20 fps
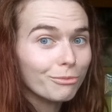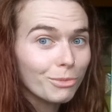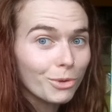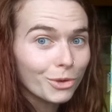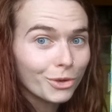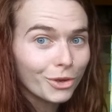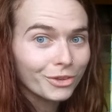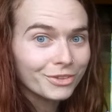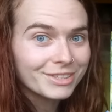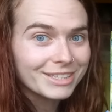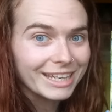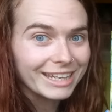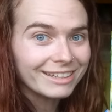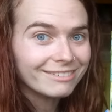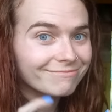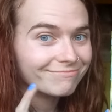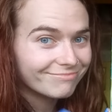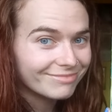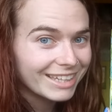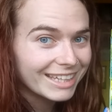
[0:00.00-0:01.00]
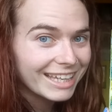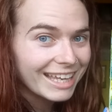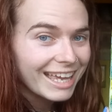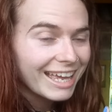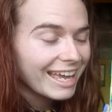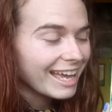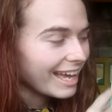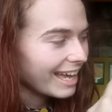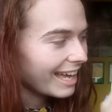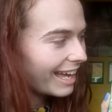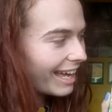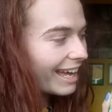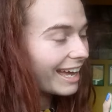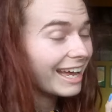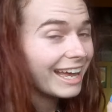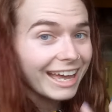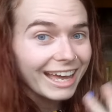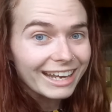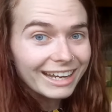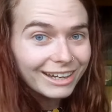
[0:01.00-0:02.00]
more content
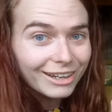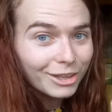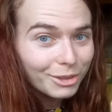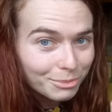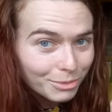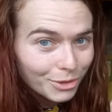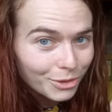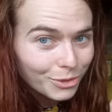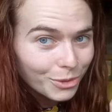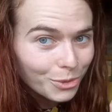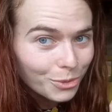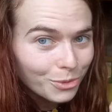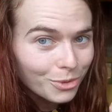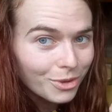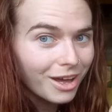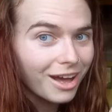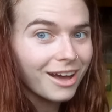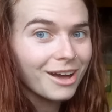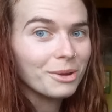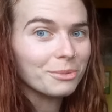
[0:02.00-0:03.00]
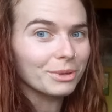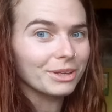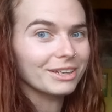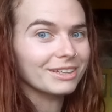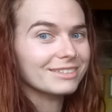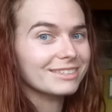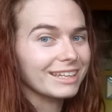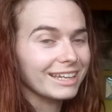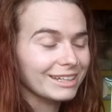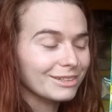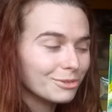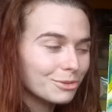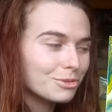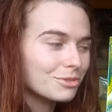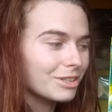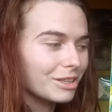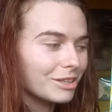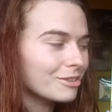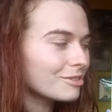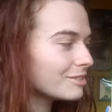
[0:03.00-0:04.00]
and a lot more cool artworks, and
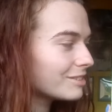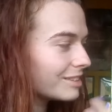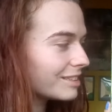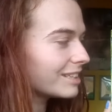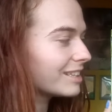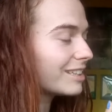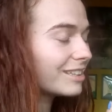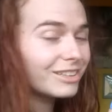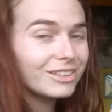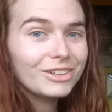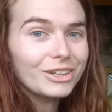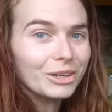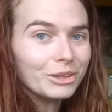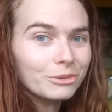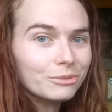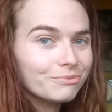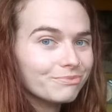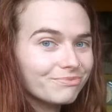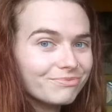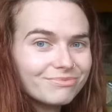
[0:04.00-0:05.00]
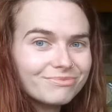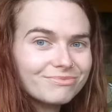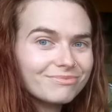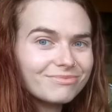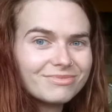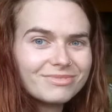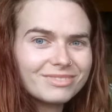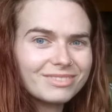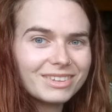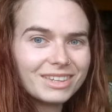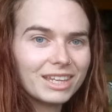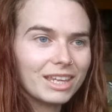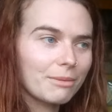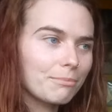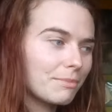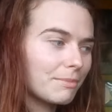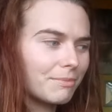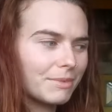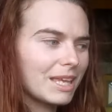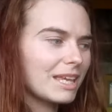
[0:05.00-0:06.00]
also, you know,
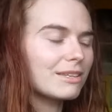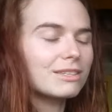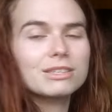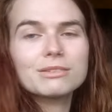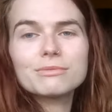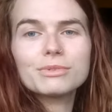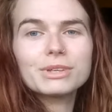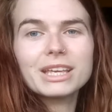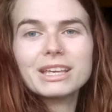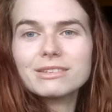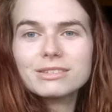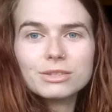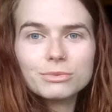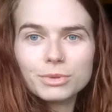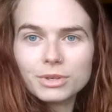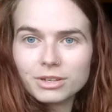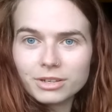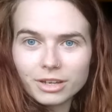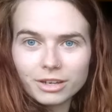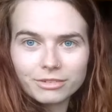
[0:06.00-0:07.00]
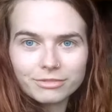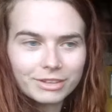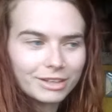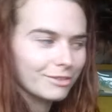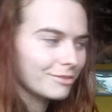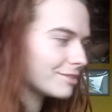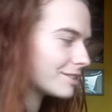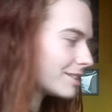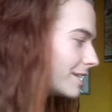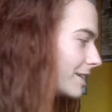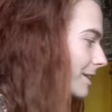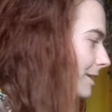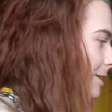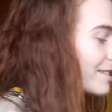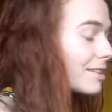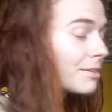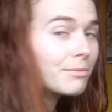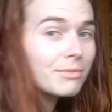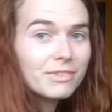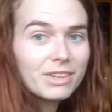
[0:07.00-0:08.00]
keeps the wall going around.
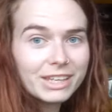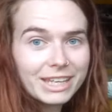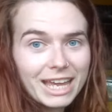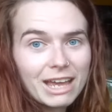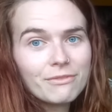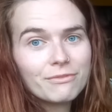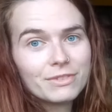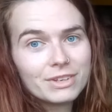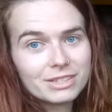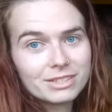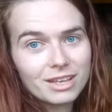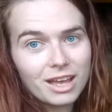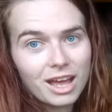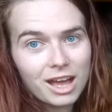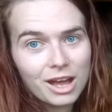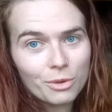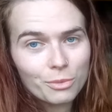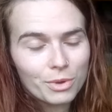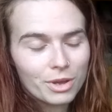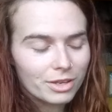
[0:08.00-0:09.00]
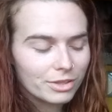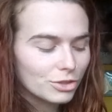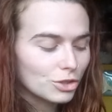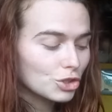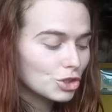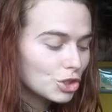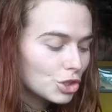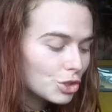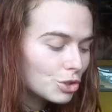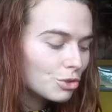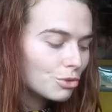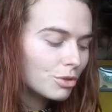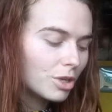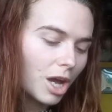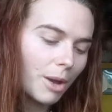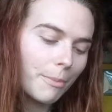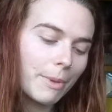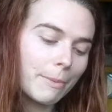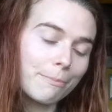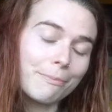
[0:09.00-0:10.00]
Some of the canvas artworks do
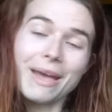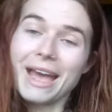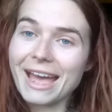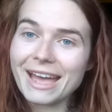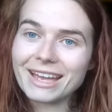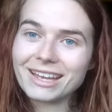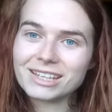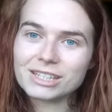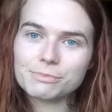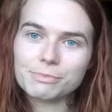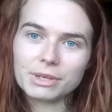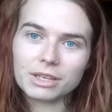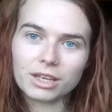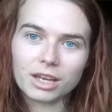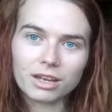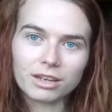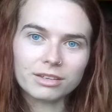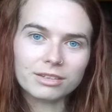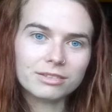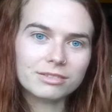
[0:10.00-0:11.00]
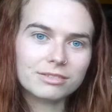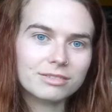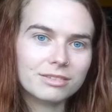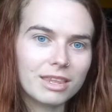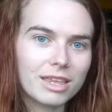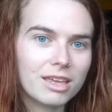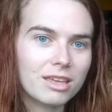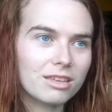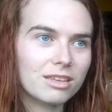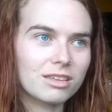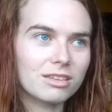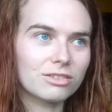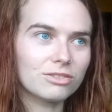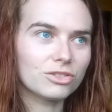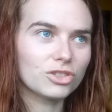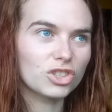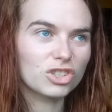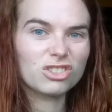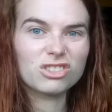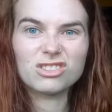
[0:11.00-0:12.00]
come in pairs because they
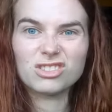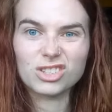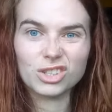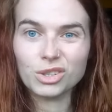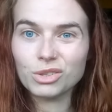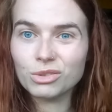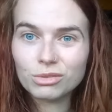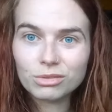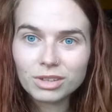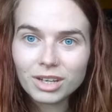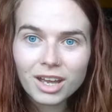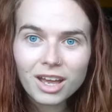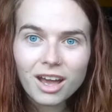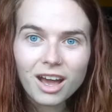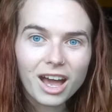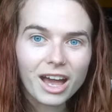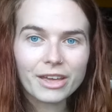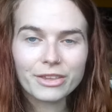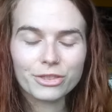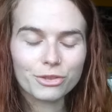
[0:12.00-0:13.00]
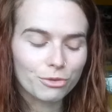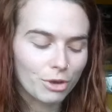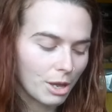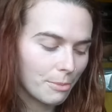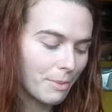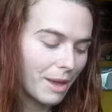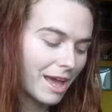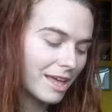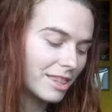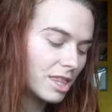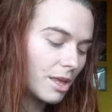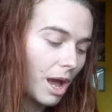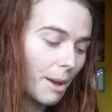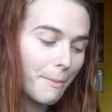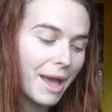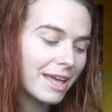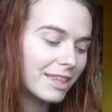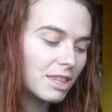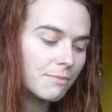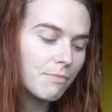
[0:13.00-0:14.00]
just do. I thought I
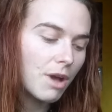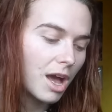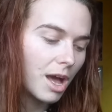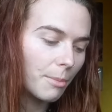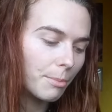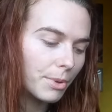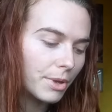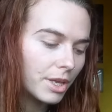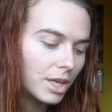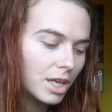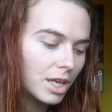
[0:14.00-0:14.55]
paired them up